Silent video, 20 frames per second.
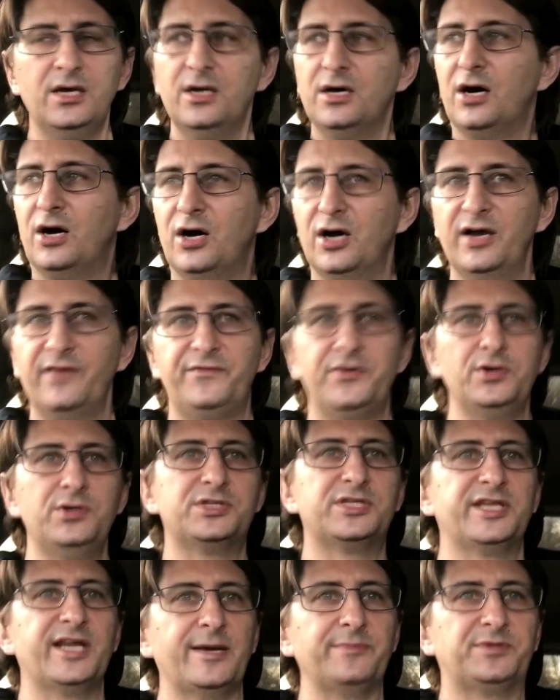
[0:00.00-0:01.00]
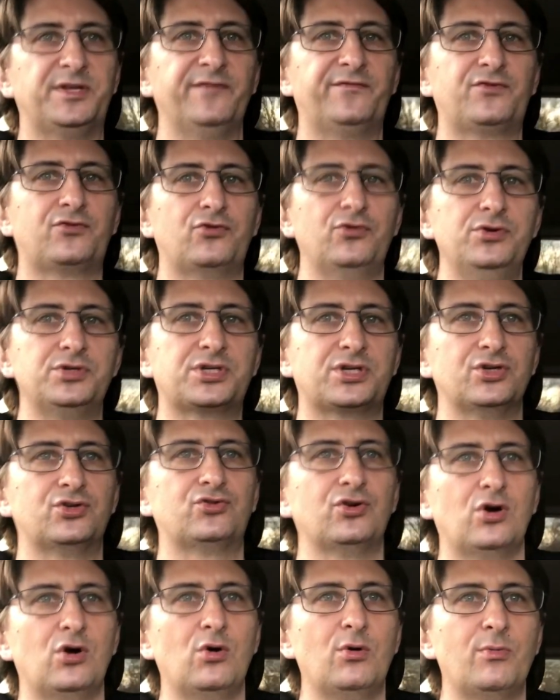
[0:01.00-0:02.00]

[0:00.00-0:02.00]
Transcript: I've used adaptive cruise control